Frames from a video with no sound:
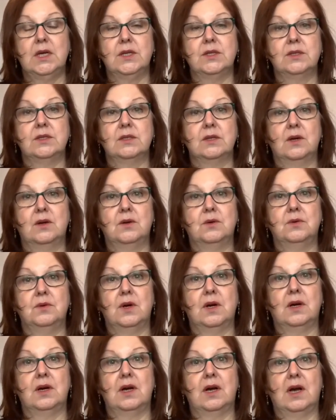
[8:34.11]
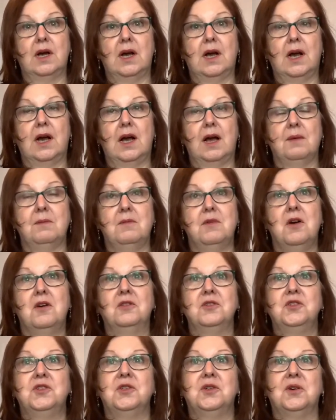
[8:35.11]
So I'm
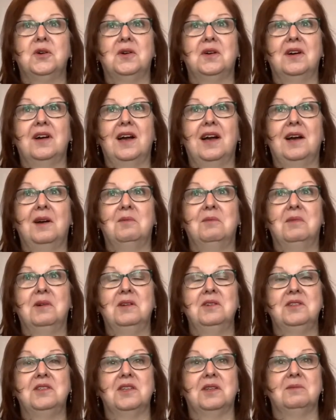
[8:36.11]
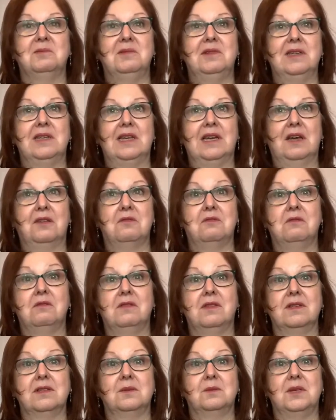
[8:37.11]
not sure how much I'm going to get through
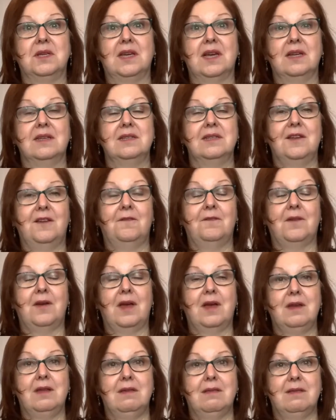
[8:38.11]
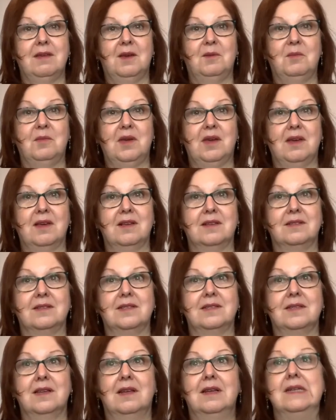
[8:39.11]
this weekend, if anything,
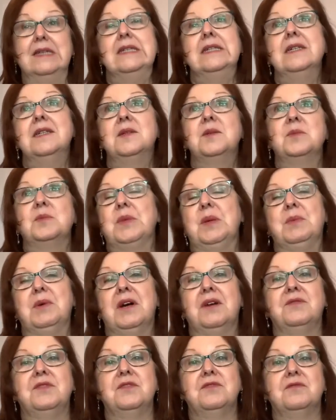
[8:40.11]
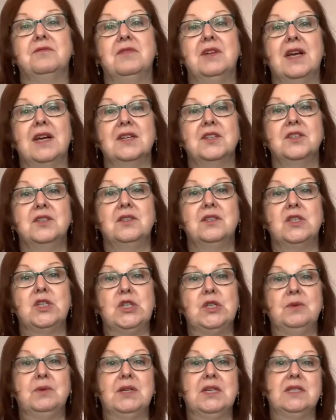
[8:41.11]
because people have different reactions
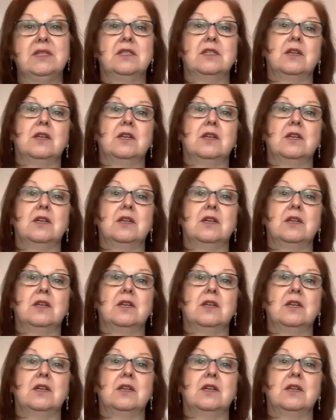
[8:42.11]
to it.